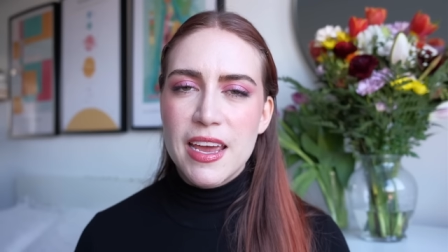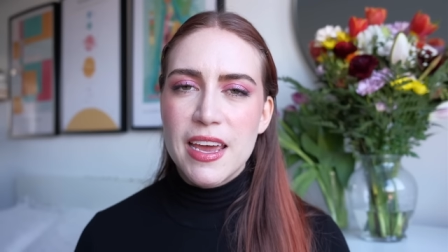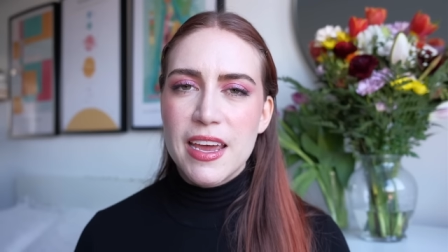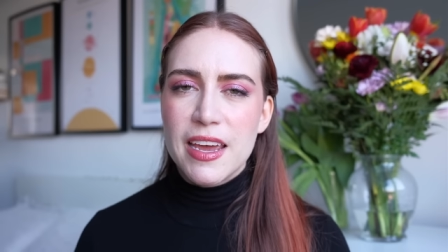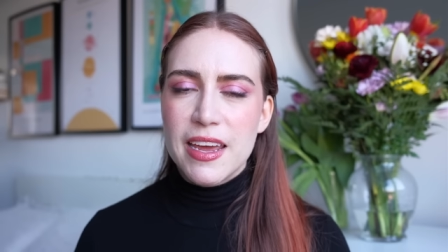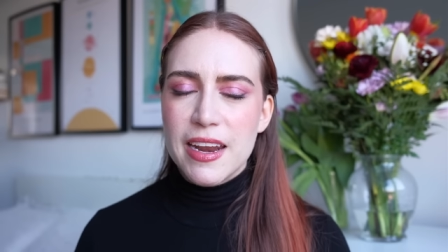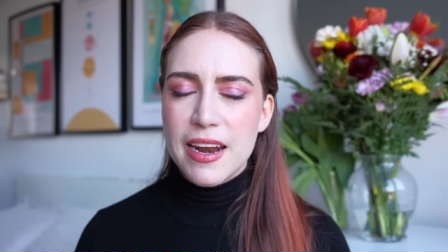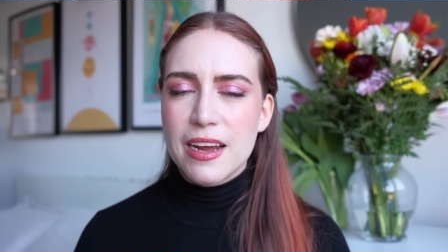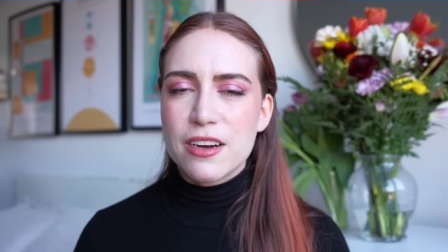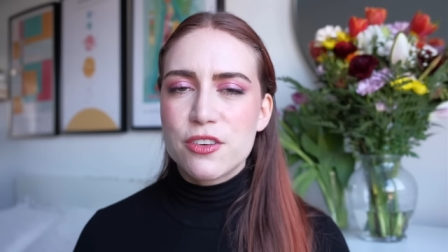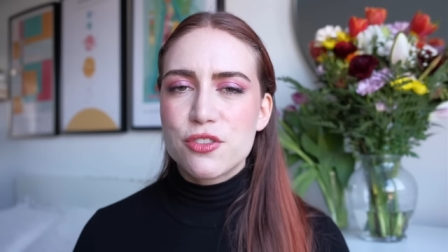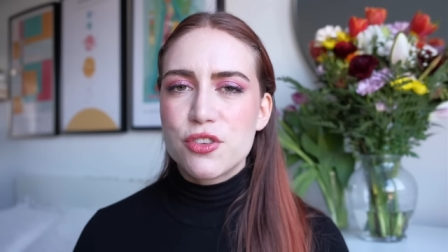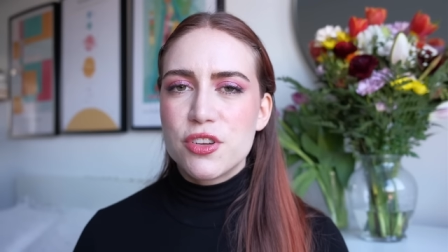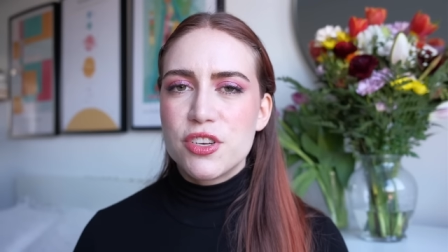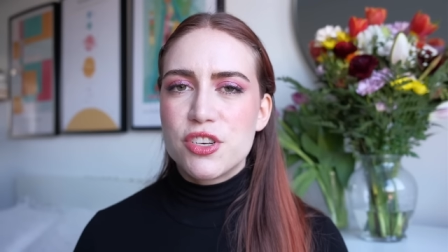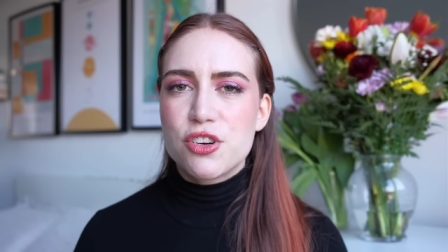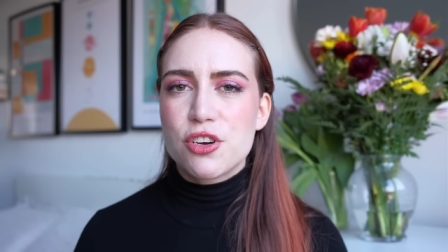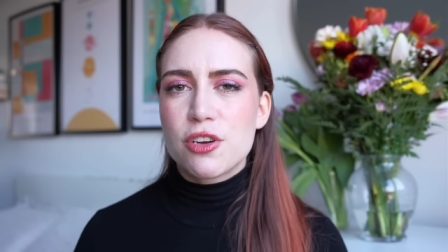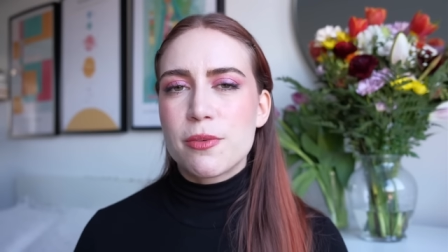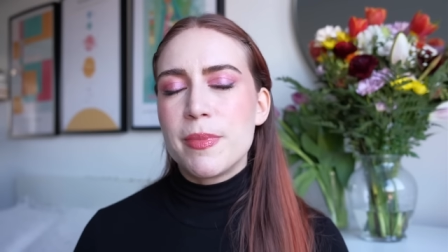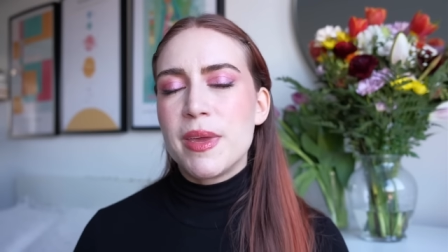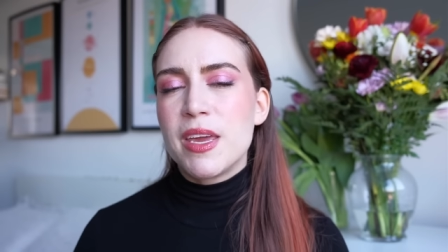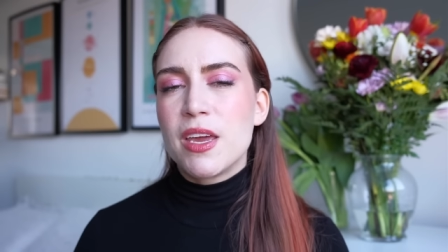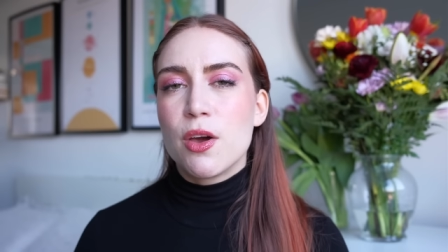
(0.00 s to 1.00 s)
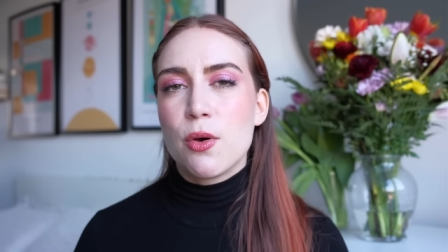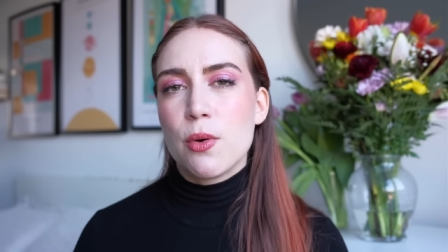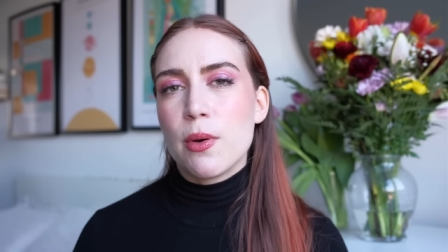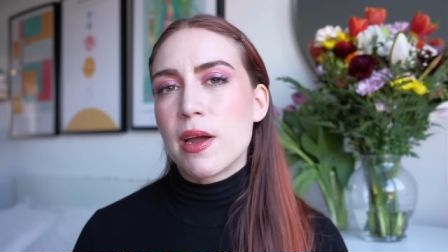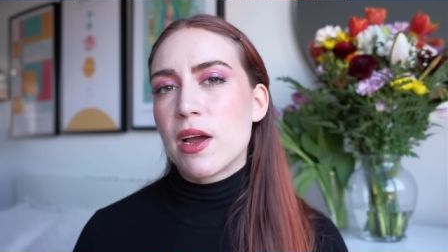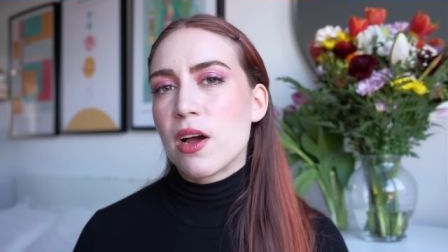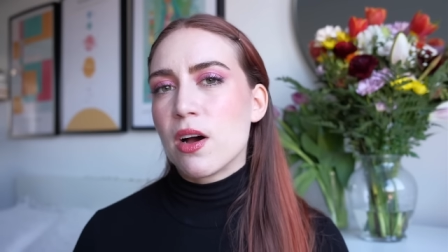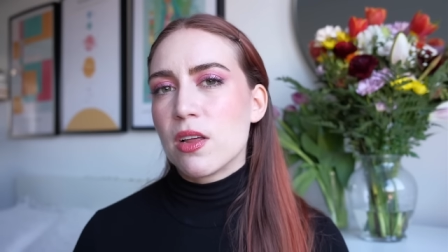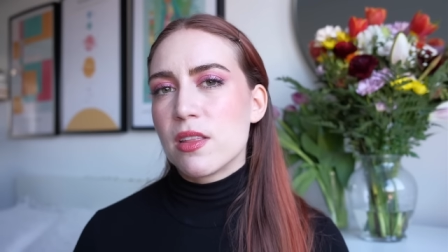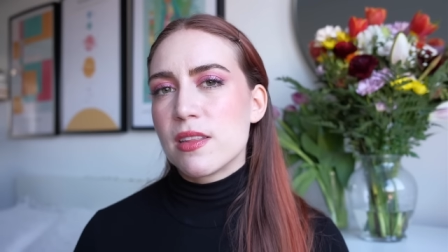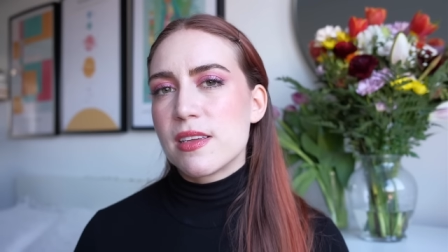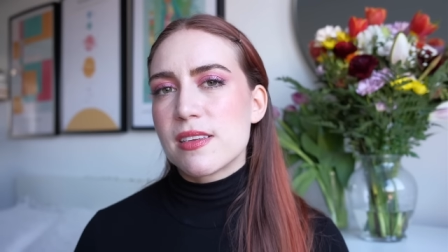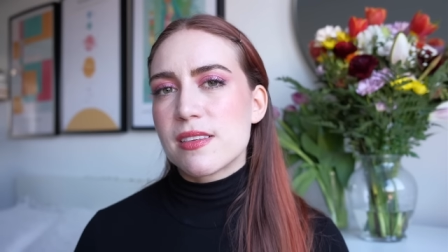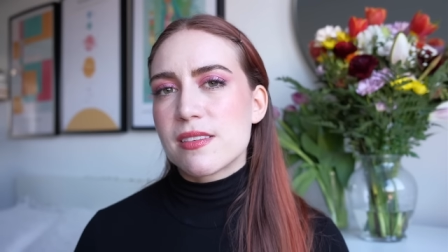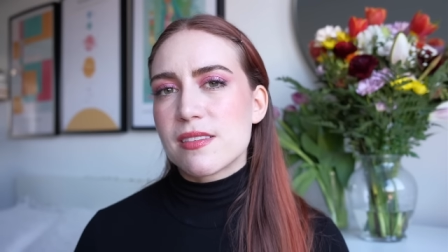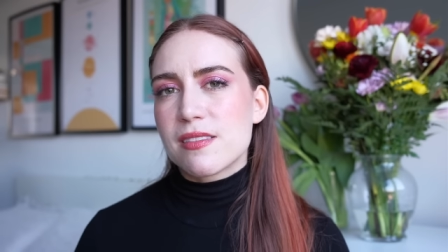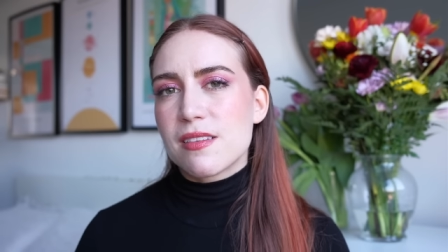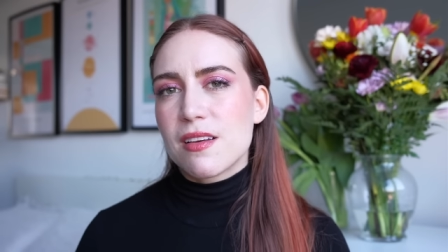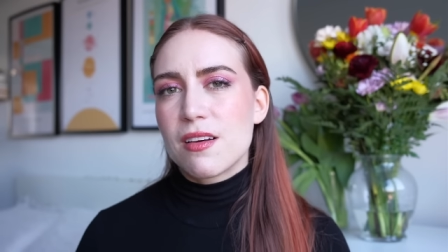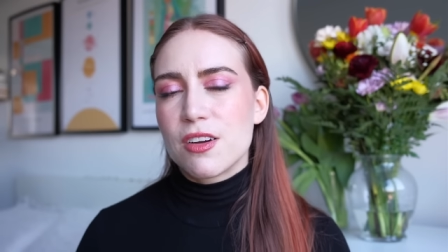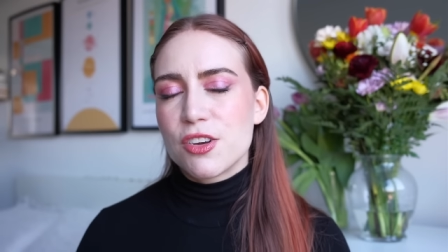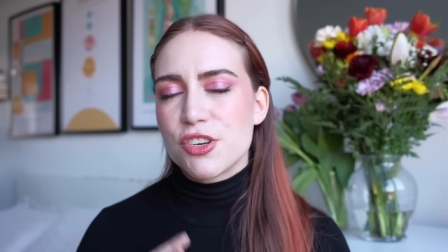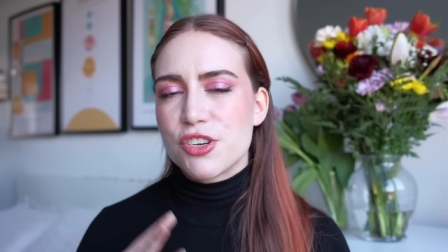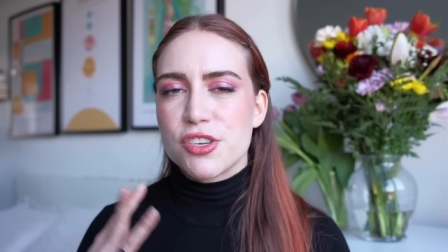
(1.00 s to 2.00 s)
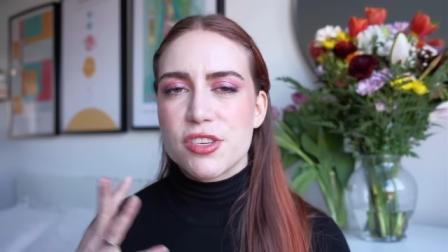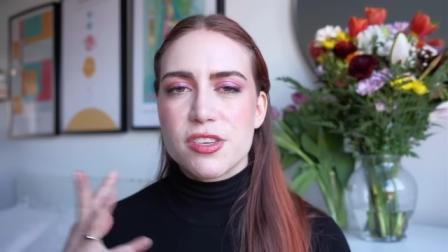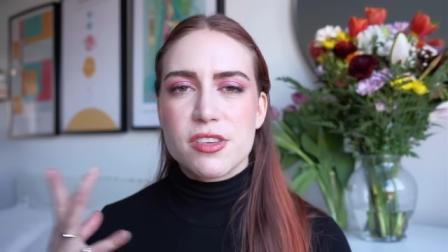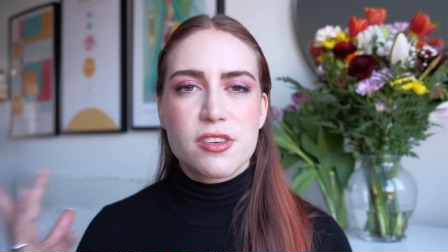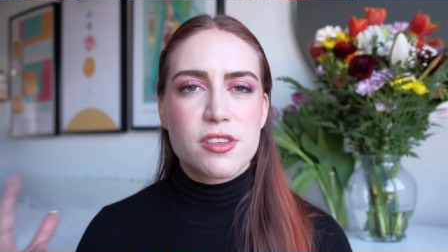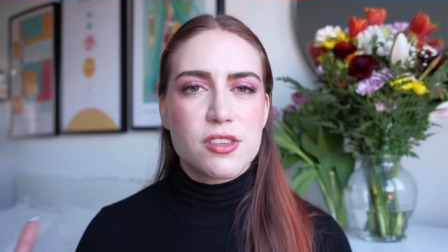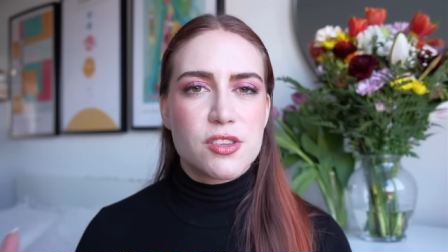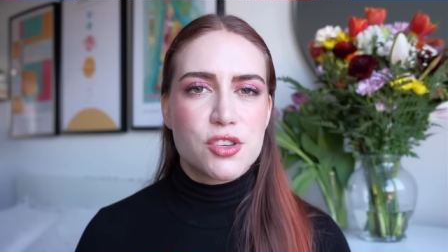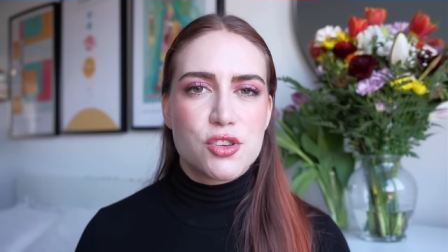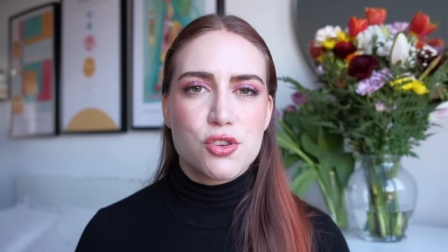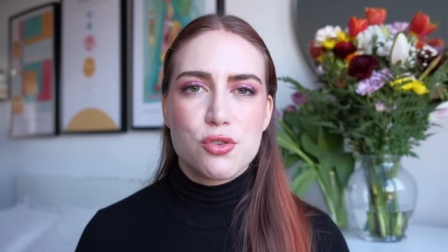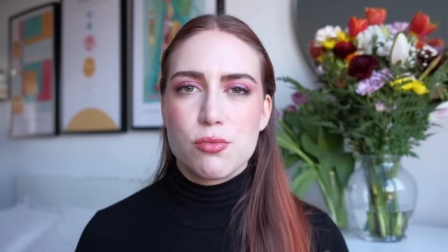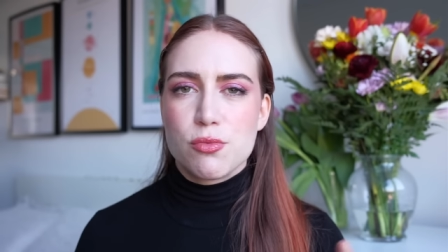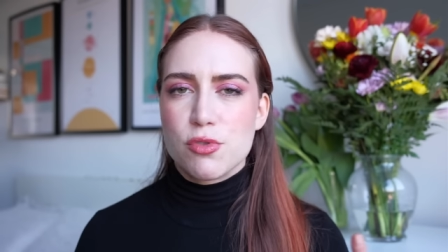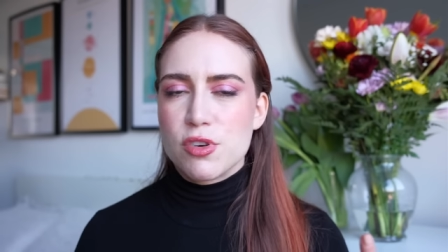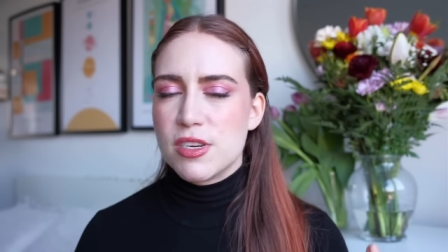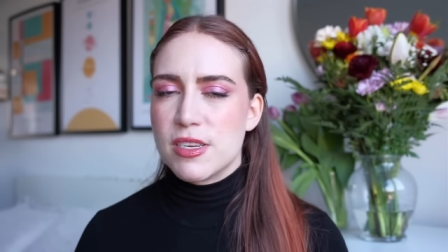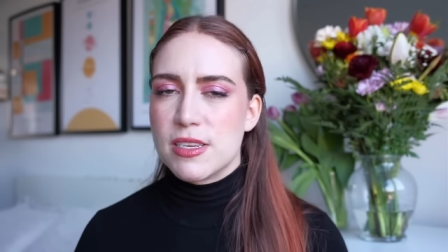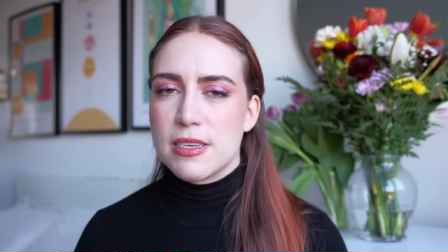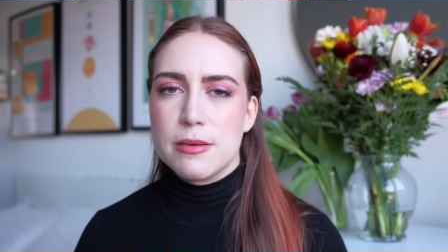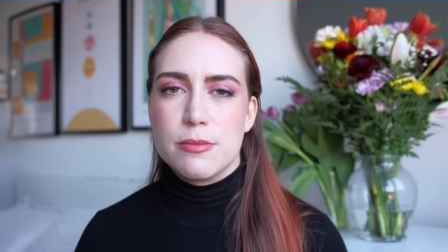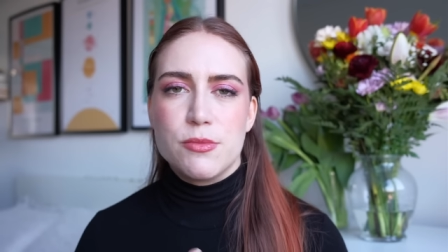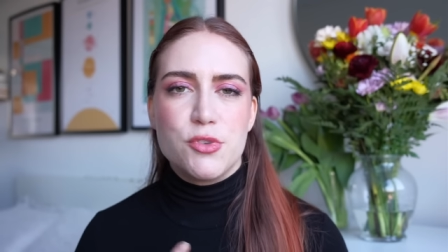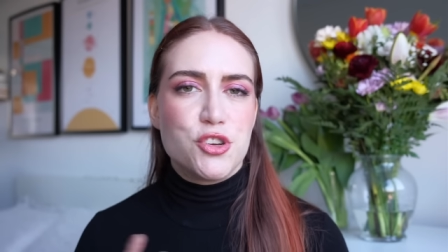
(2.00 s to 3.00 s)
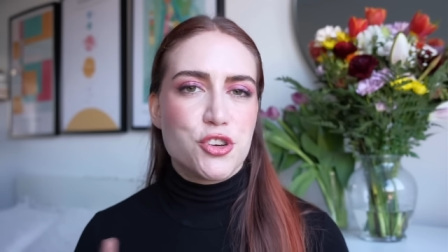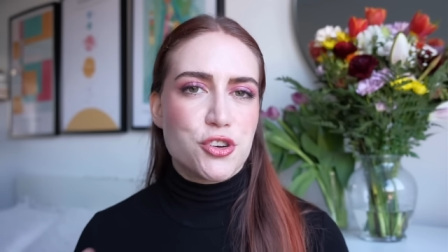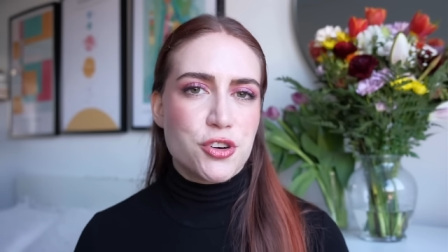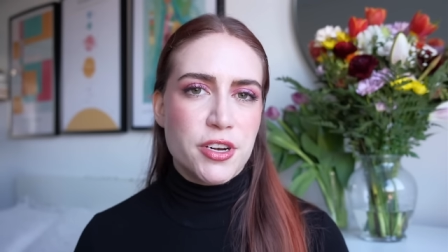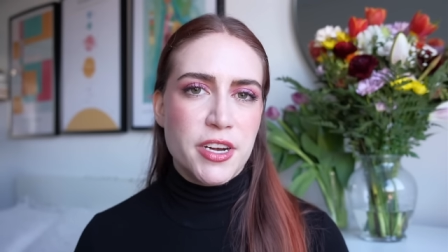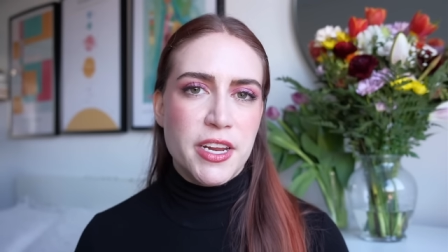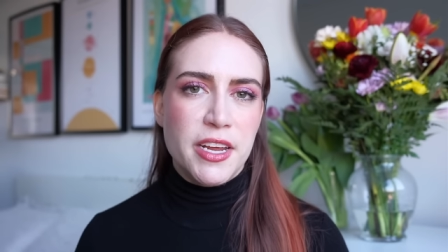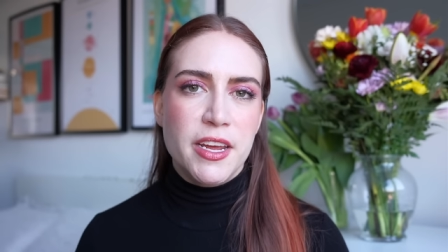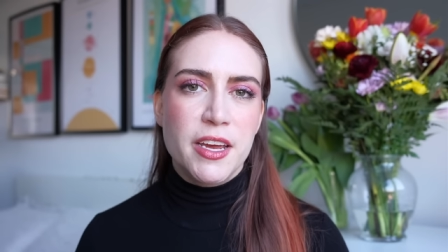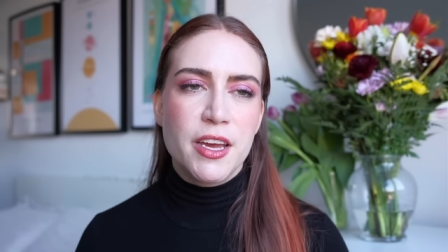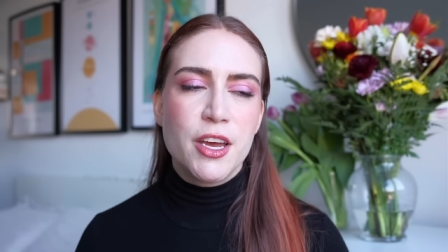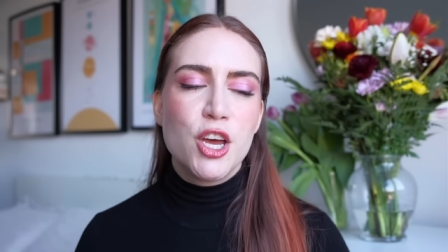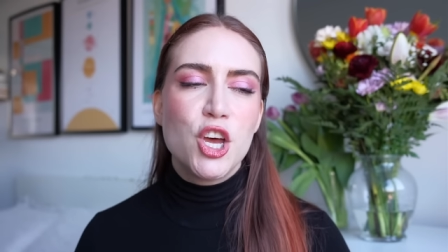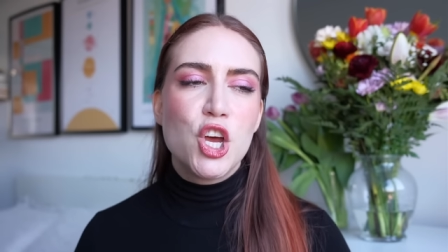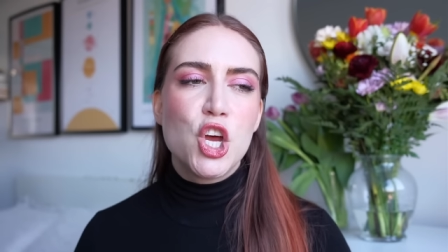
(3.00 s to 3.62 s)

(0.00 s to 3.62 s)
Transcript: It actually took me going on this conscious consumerism journey